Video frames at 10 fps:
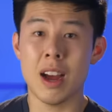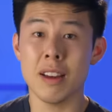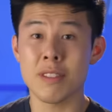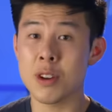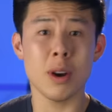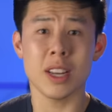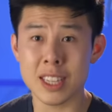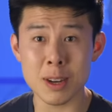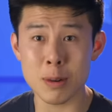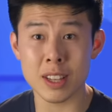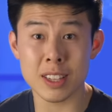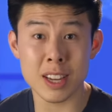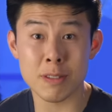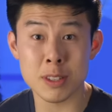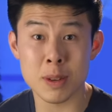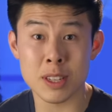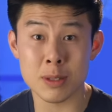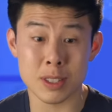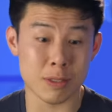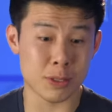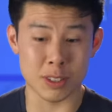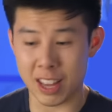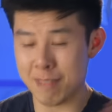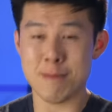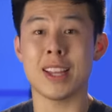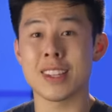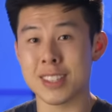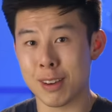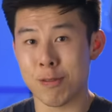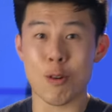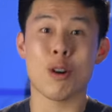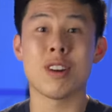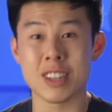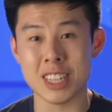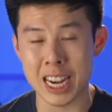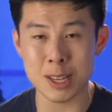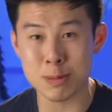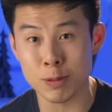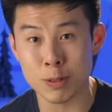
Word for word: I have no idea why the toffee is being so difficult. I've made this like 400 times